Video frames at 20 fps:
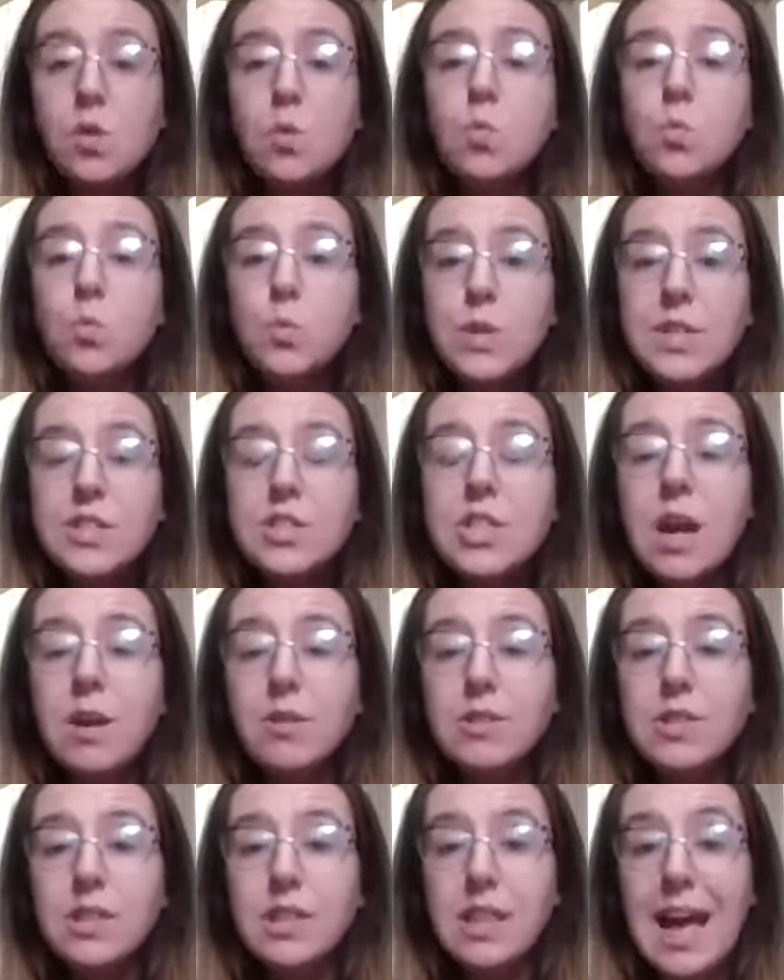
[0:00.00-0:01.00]
reach out
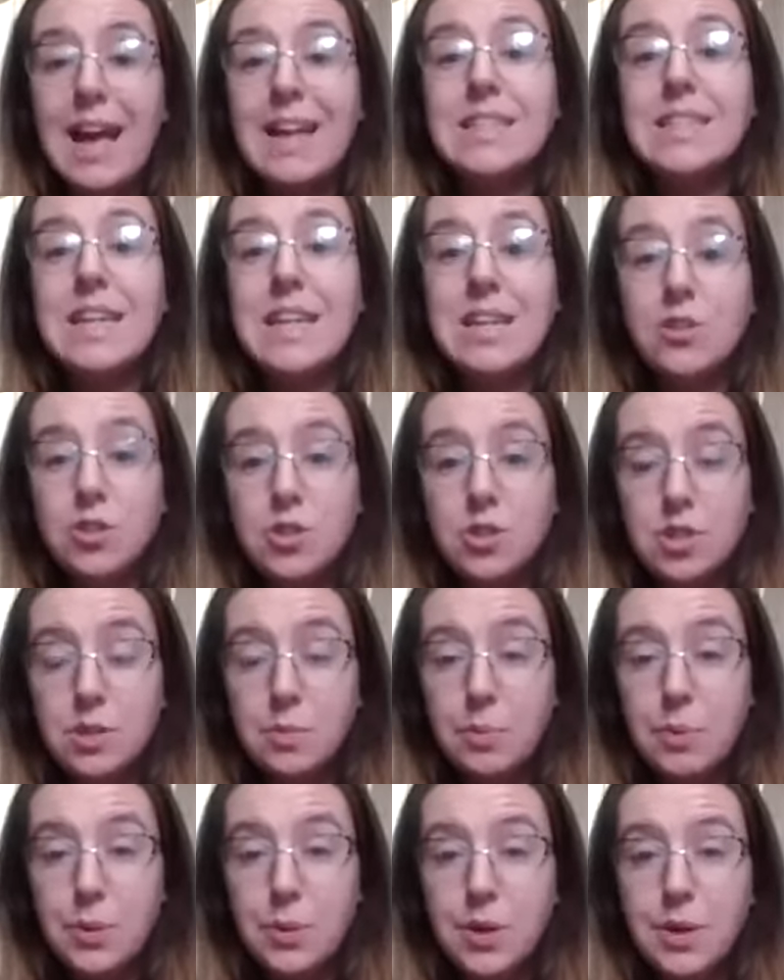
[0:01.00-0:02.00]
to lactation
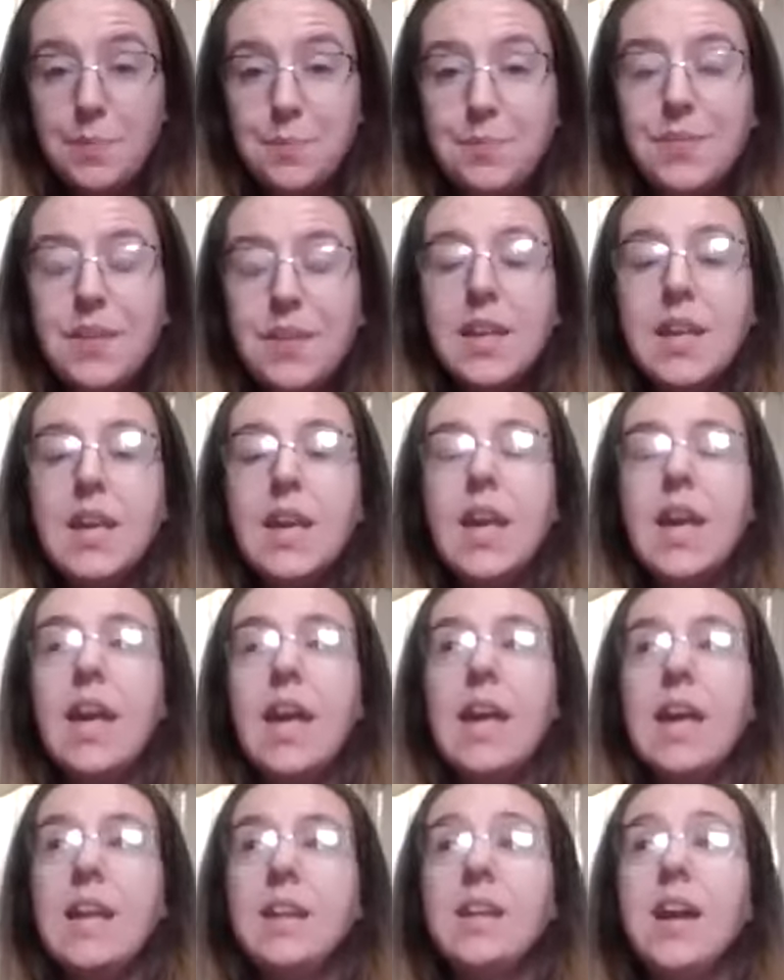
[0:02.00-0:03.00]
support.
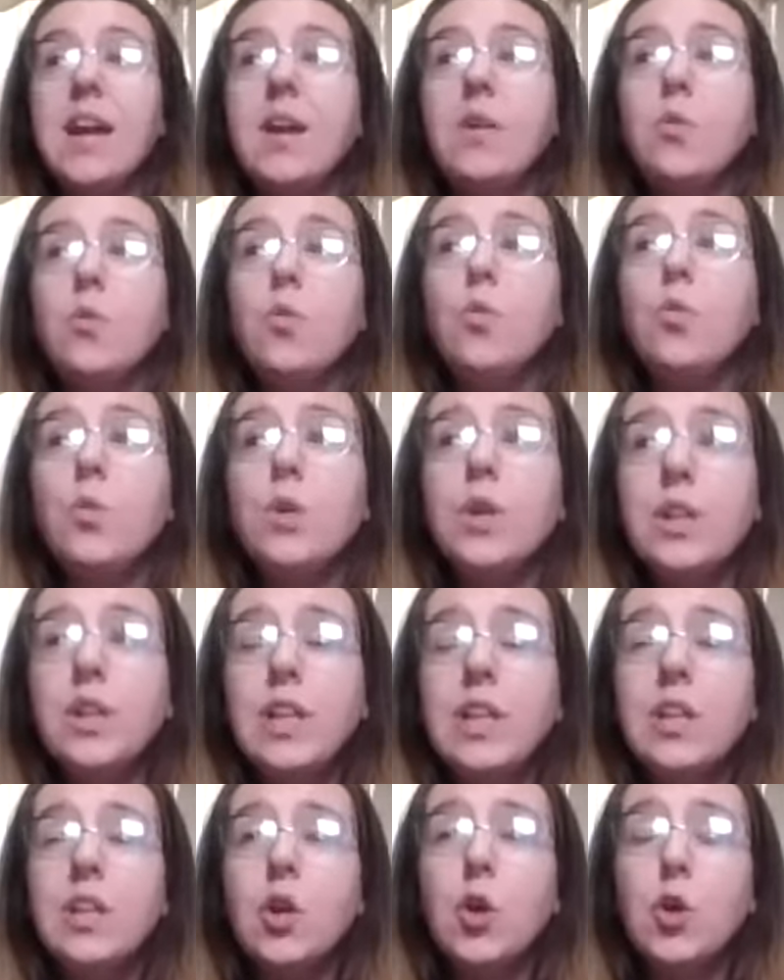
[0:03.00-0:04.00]
And I
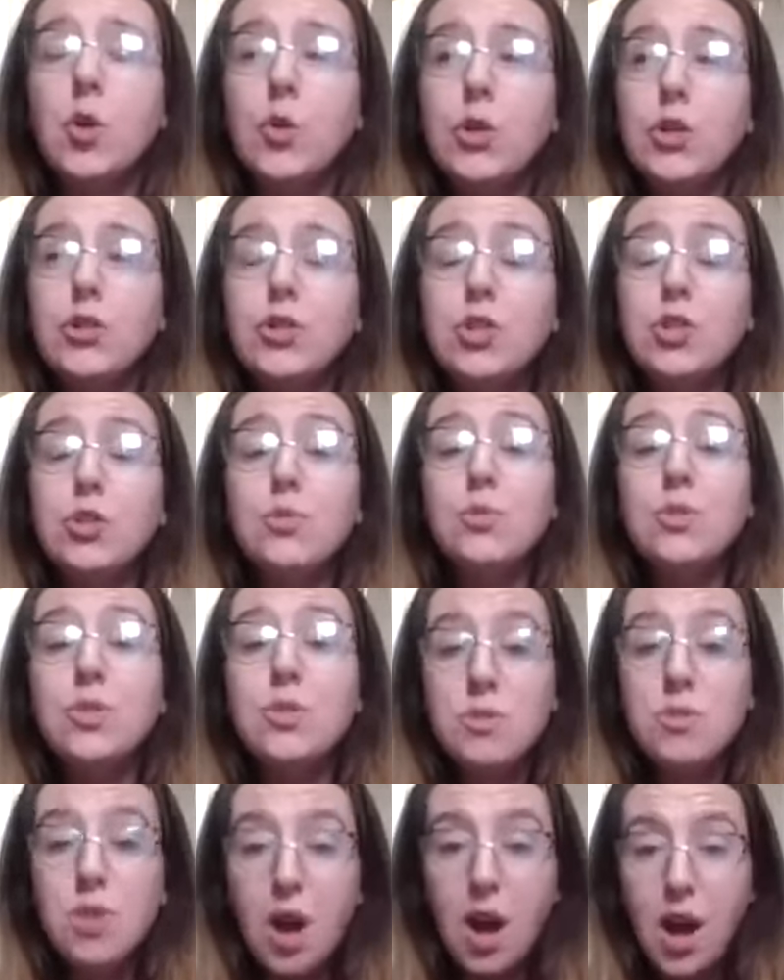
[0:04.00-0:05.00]
really encourage you
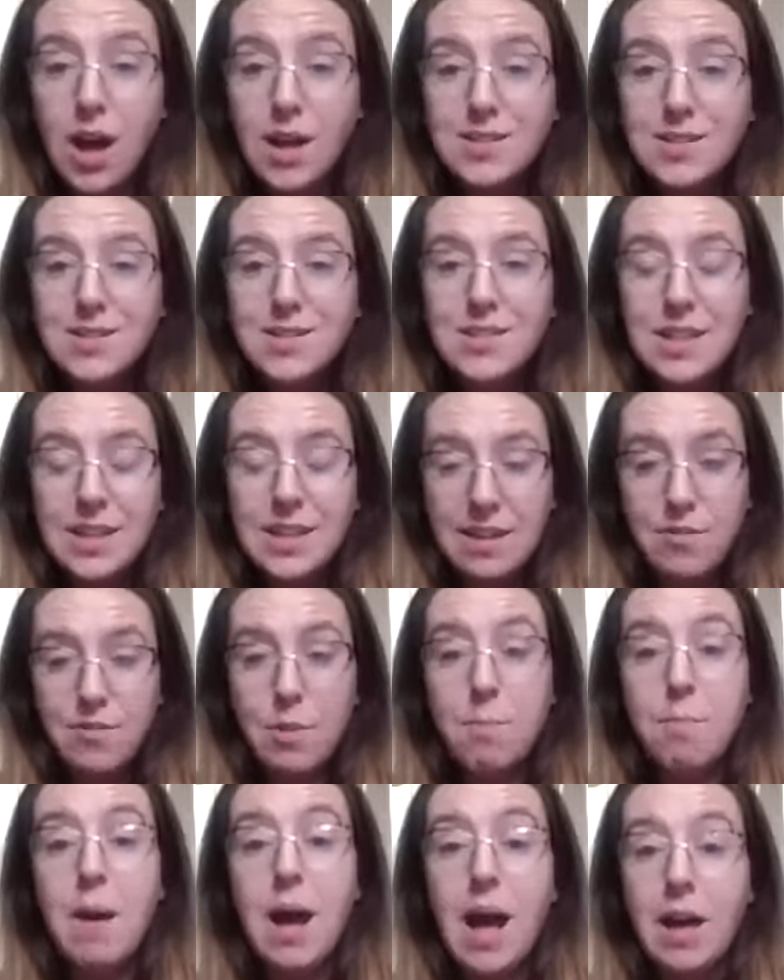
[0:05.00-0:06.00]
not to give
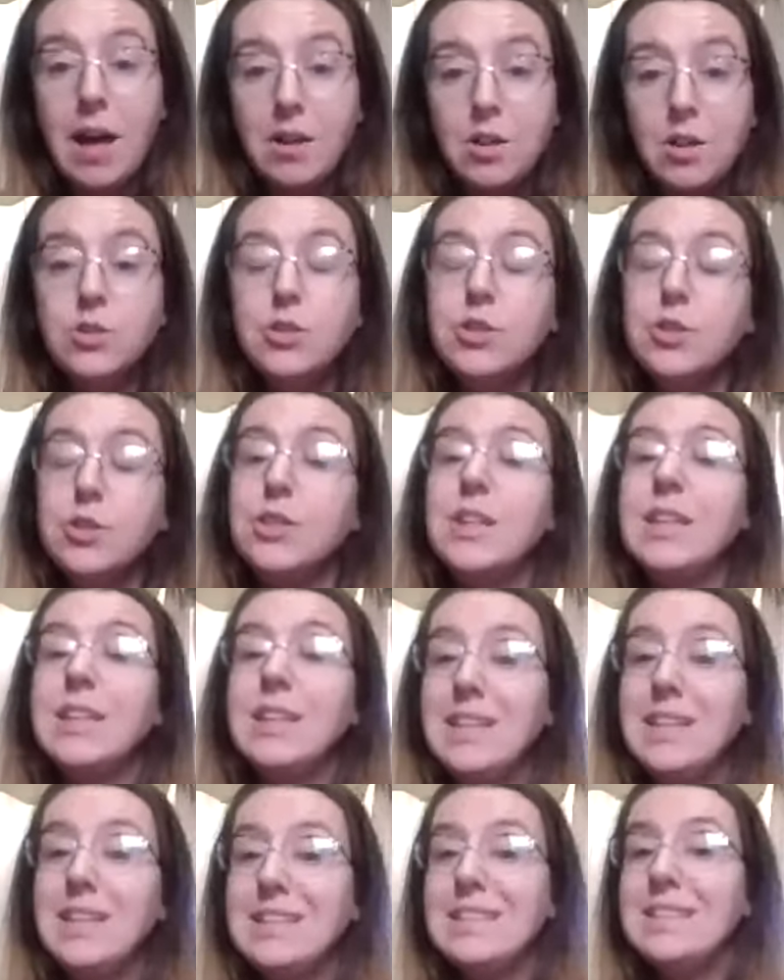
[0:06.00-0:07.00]
a bottle during
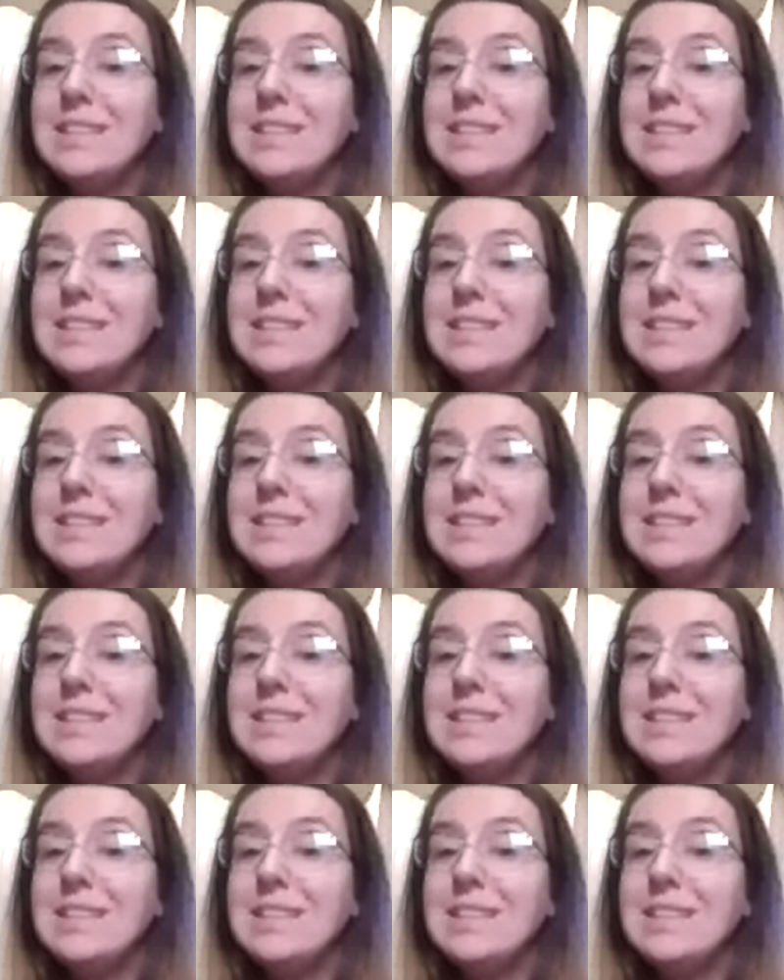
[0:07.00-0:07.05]
these